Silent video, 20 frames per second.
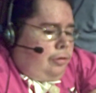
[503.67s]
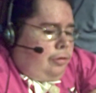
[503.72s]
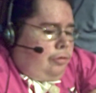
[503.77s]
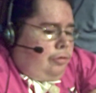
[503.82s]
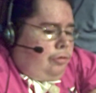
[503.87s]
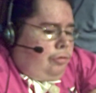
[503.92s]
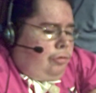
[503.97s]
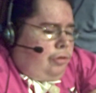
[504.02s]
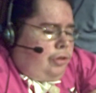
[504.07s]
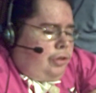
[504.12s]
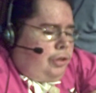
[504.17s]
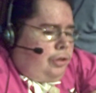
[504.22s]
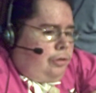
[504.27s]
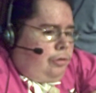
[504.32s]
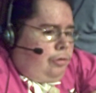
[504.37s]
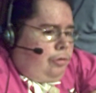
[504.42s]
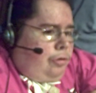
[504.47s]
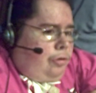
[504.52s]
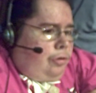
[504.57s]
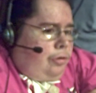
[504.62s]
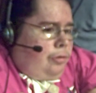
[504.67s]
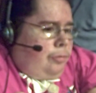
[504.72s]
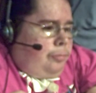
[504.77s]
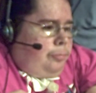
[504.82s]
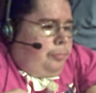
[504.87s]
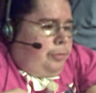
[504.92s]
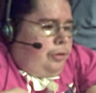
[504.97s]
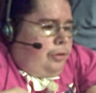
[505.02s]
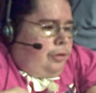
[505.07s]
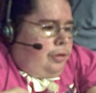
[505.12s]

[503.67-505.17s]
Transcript: choices are, but